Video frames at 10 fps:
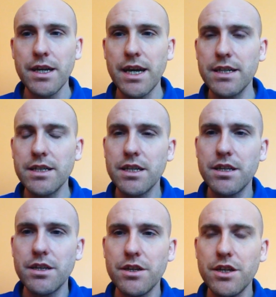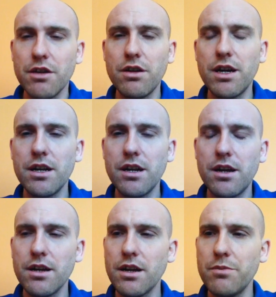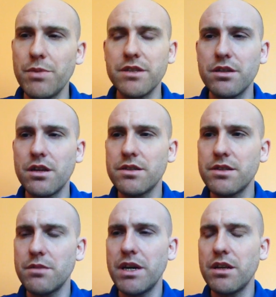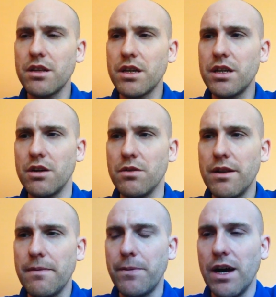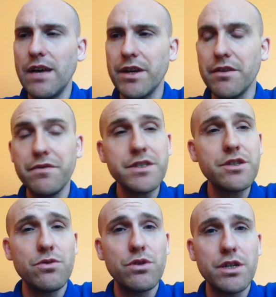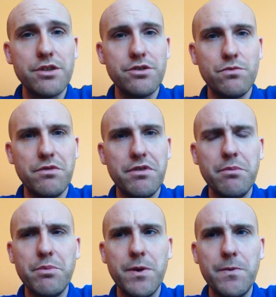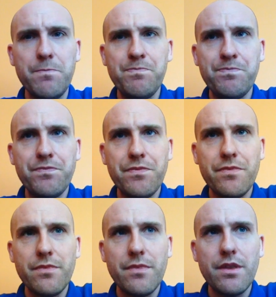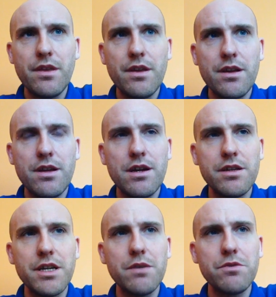And you know, like going back to I said about the, you know, not having a physical connection with him, but I think it